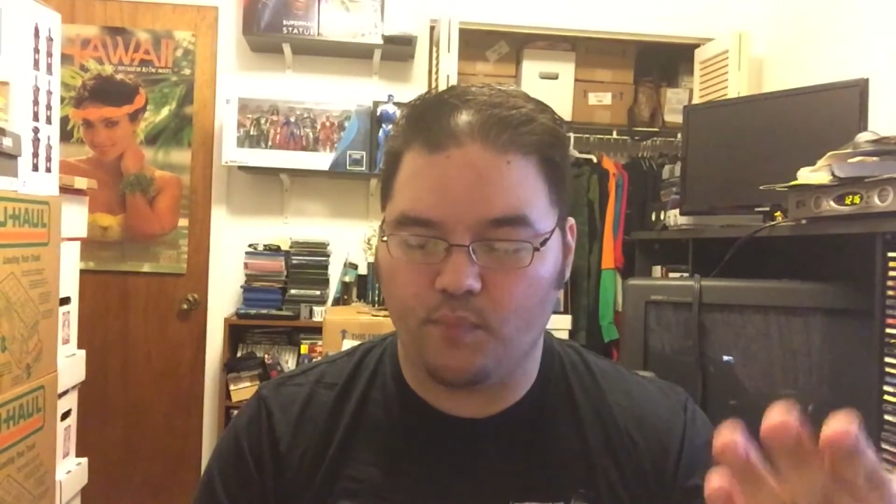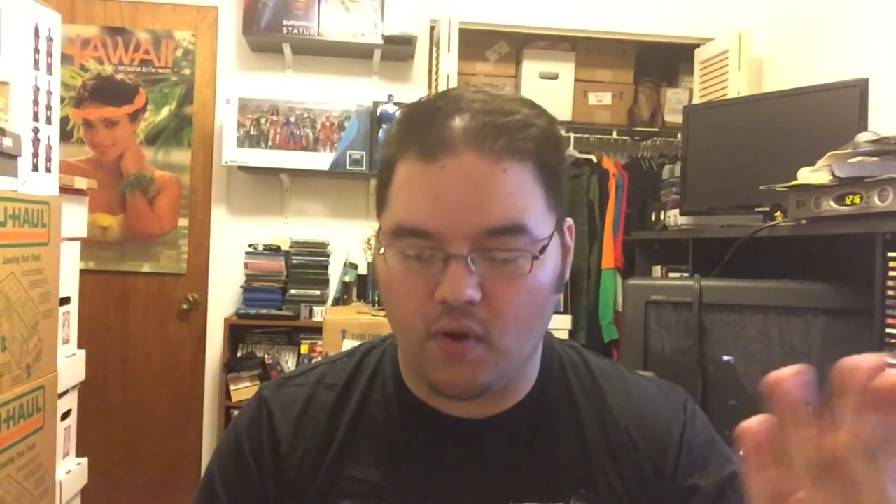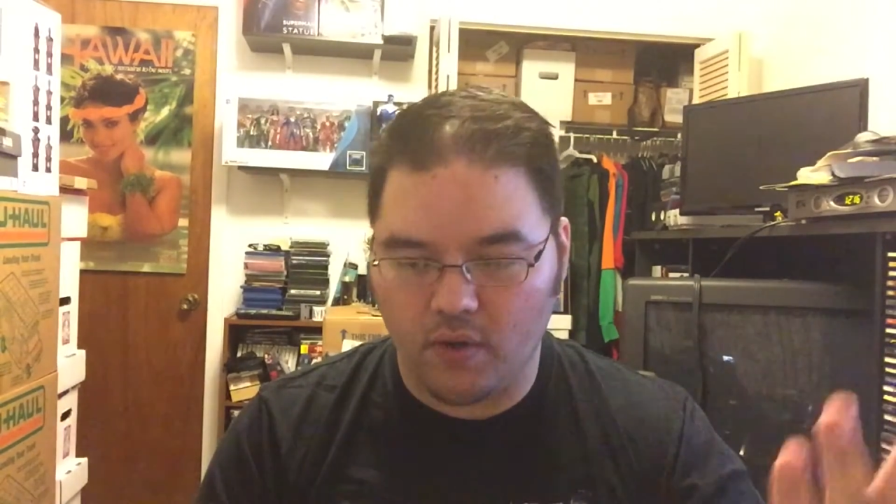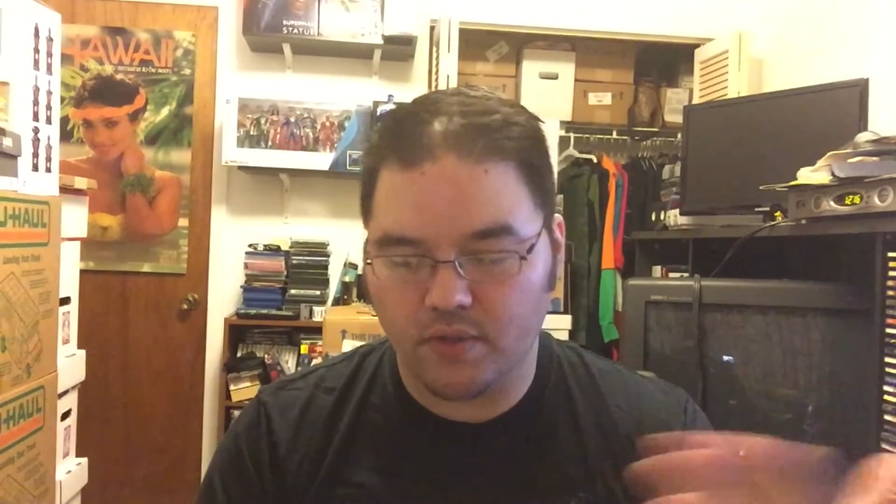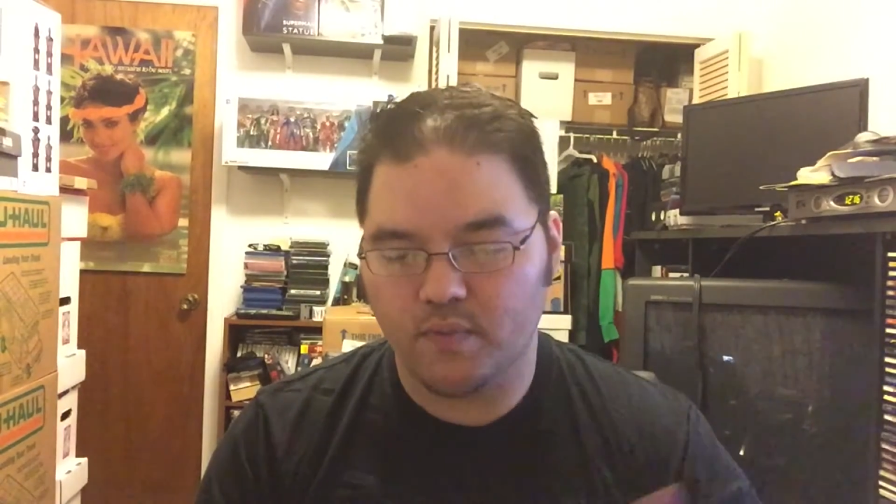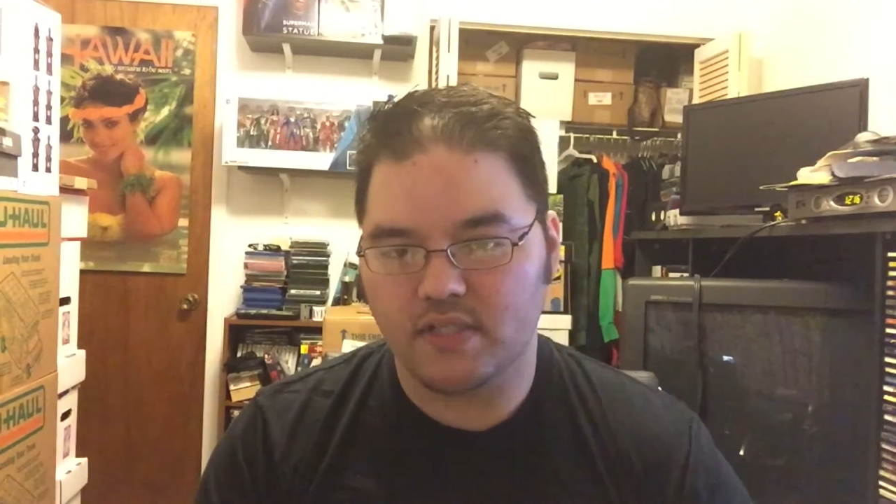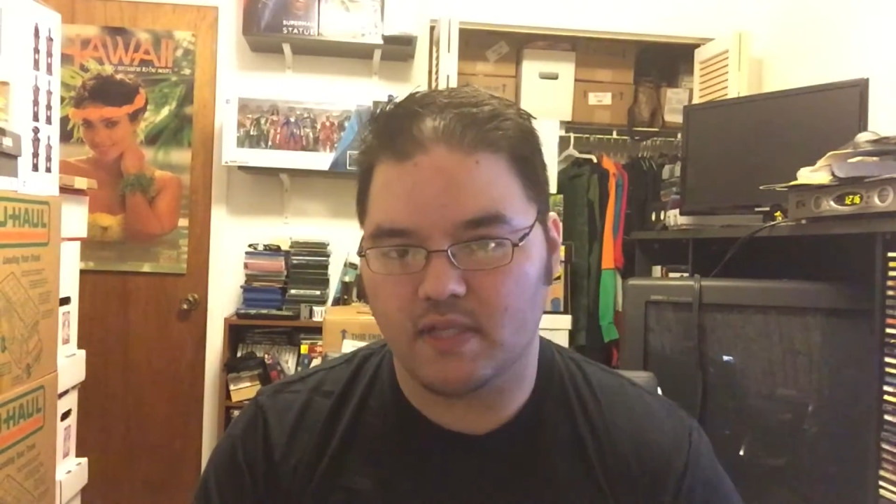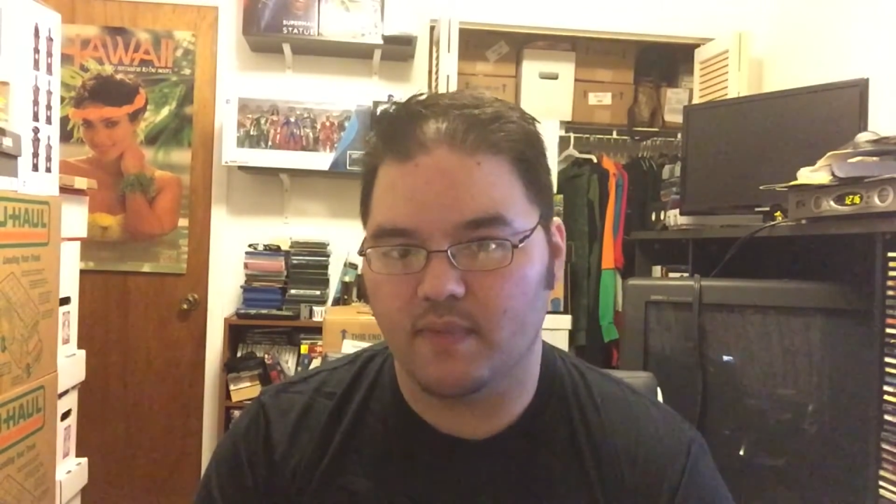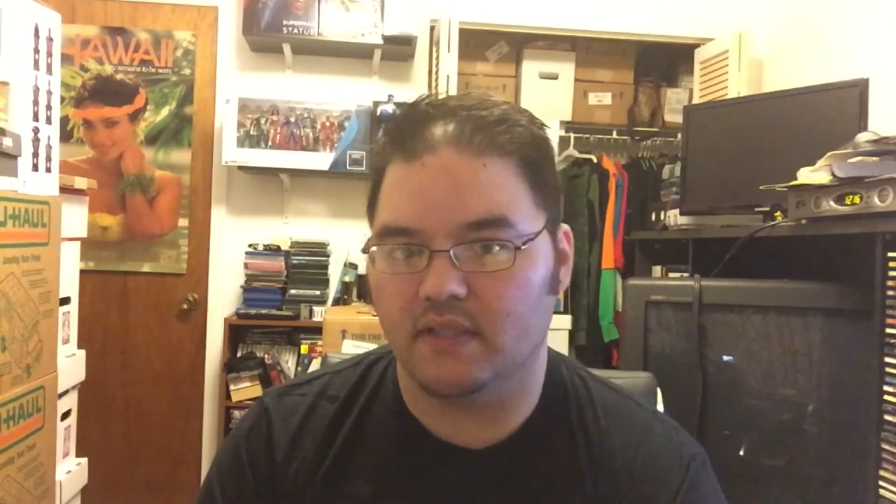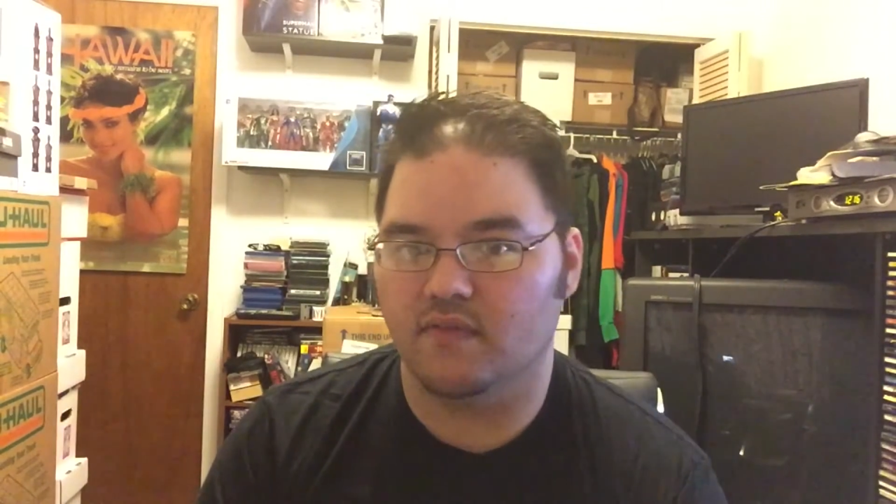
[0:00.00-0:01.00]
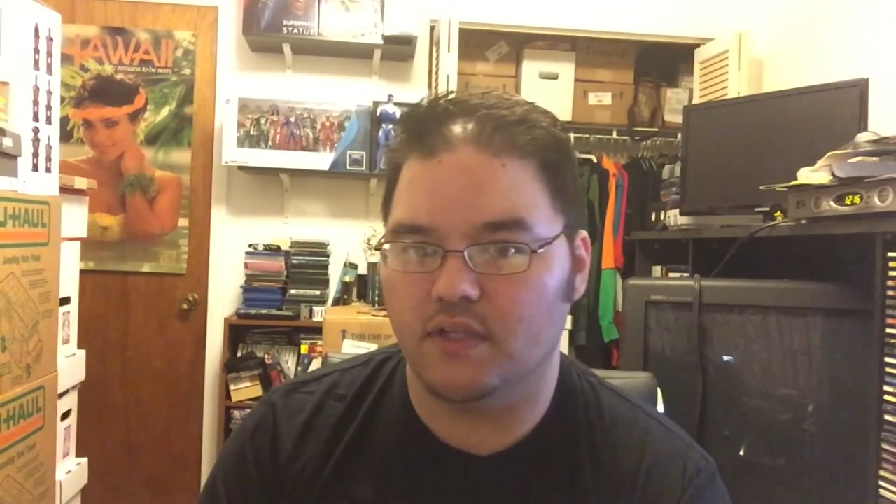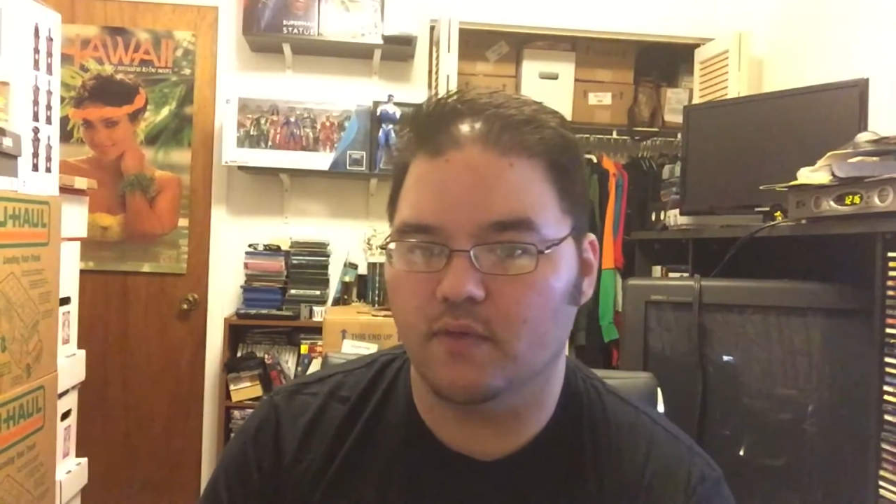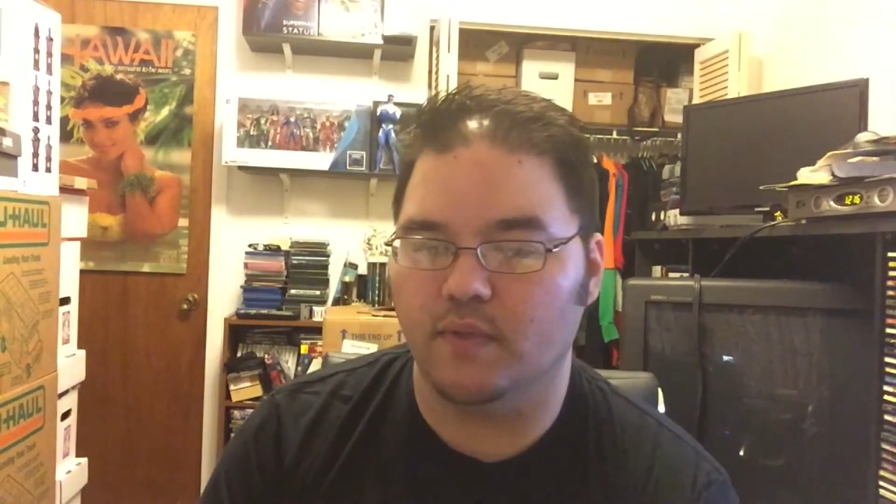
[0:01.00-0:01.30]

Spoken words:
part of the reason I make the video,